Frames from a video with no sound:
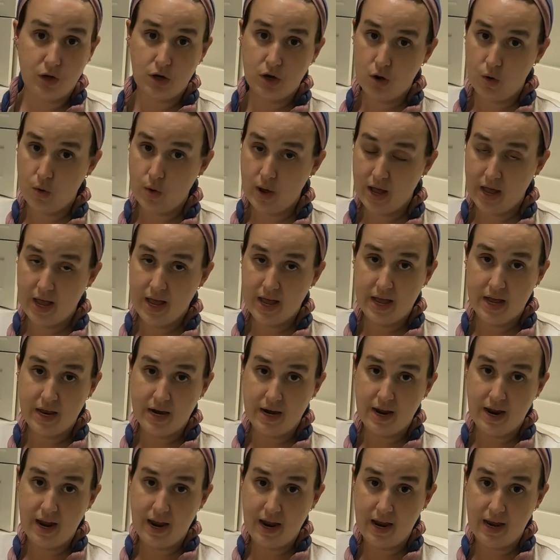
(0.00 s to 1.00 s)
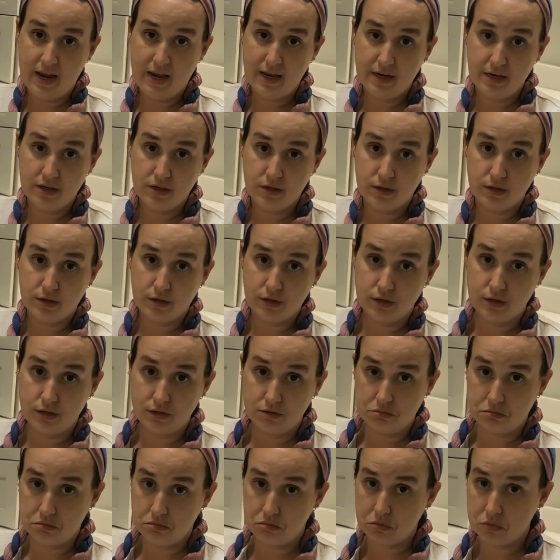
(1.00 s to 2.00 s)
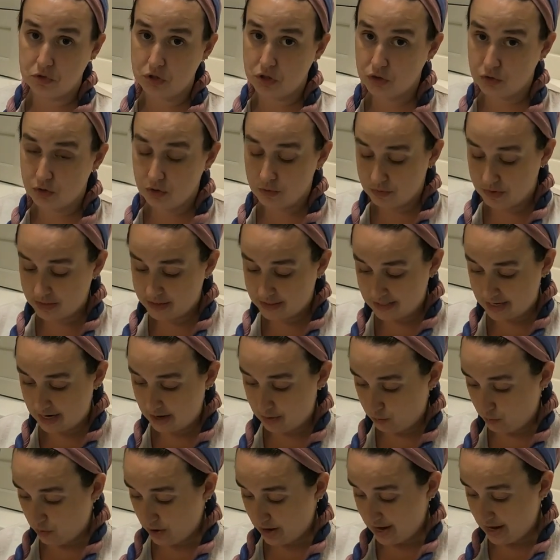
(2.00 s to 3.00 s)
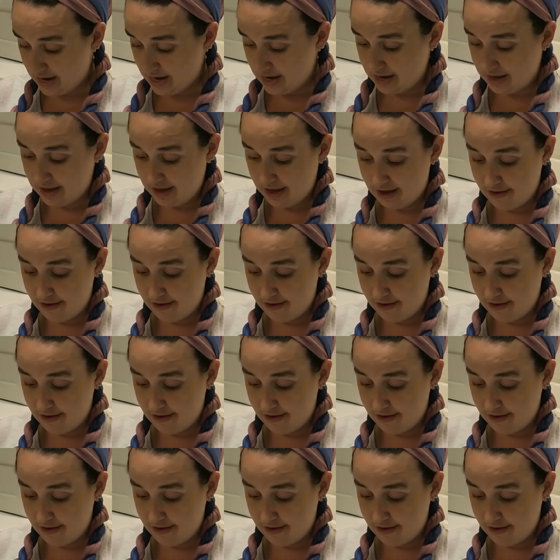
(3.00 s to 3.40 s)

go ahead and do them the same way.